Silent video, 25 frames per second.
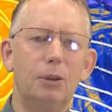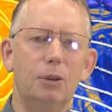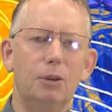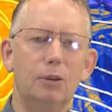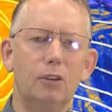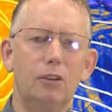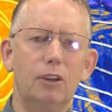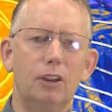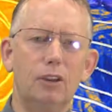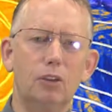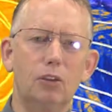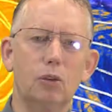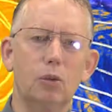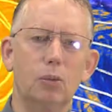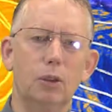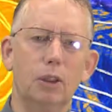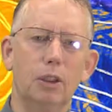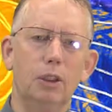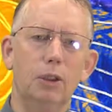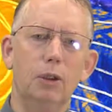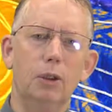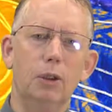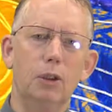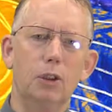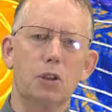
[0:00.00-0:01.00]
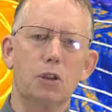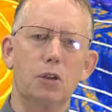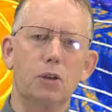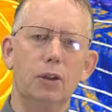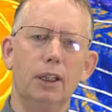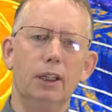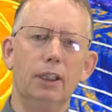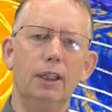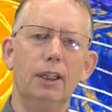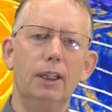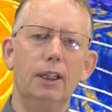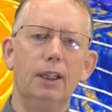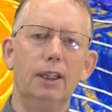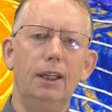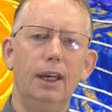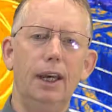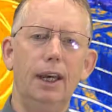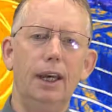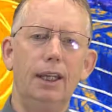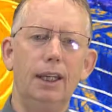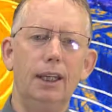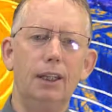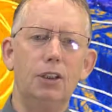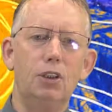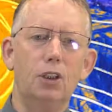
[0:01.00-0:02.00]
assist with the nurturing
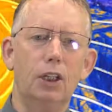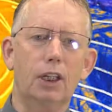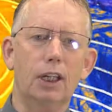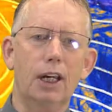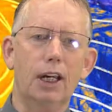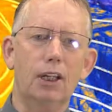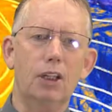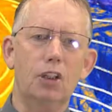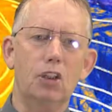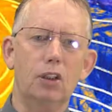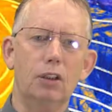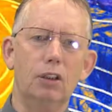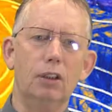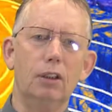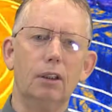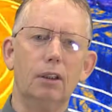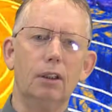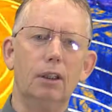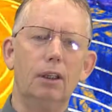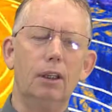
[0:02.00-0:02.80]
and education.